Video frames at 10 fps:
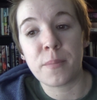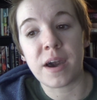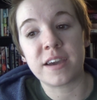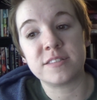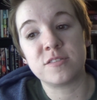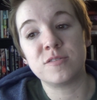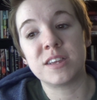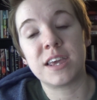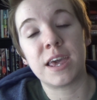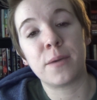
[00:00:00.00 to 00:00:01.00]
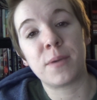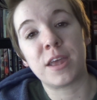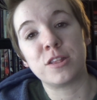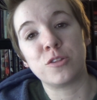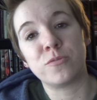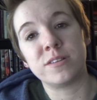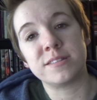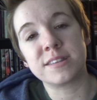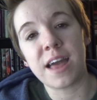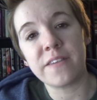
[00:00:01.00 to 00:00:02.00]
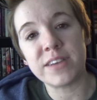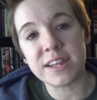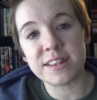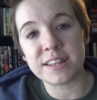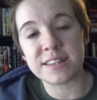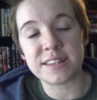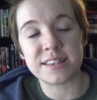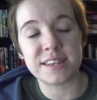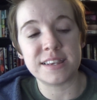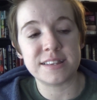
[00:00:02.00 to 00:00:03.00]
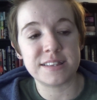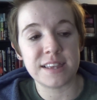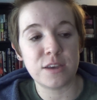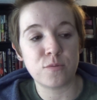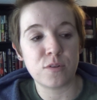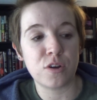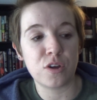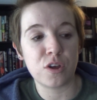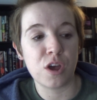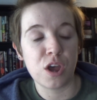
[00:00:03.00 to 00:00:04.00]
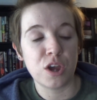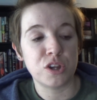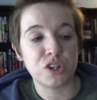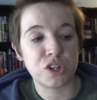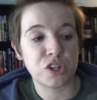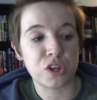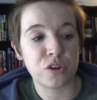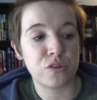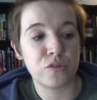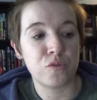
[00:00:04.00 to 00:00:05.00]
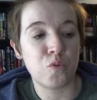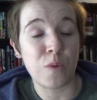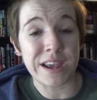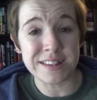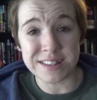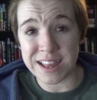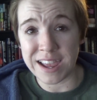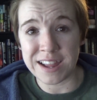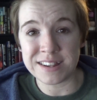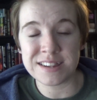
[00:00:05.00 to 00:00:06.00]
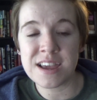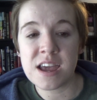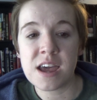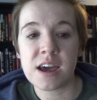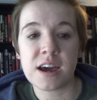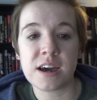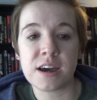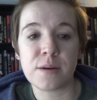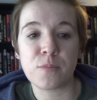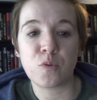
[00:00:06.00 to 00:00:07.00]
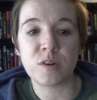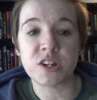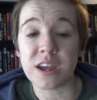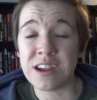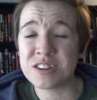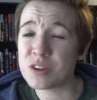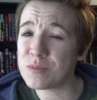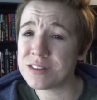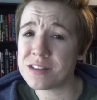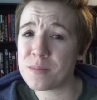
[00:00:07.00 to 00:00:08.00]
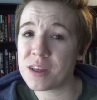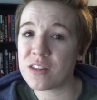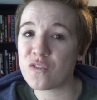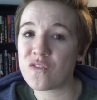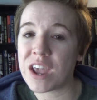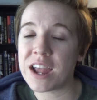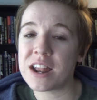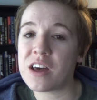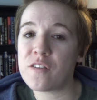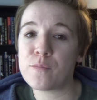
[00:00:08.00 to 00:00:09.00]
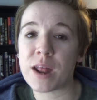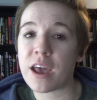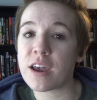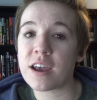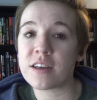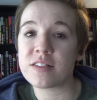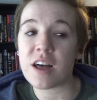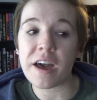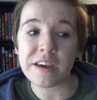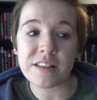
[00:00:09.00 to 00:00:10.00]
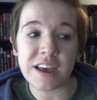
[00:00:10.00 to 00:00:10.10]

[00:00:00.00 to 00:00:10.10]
by Susan Kim and Lawrence Clavin. This is the sequel to Wasteland, which I actually wasn't the biggest fan of, but I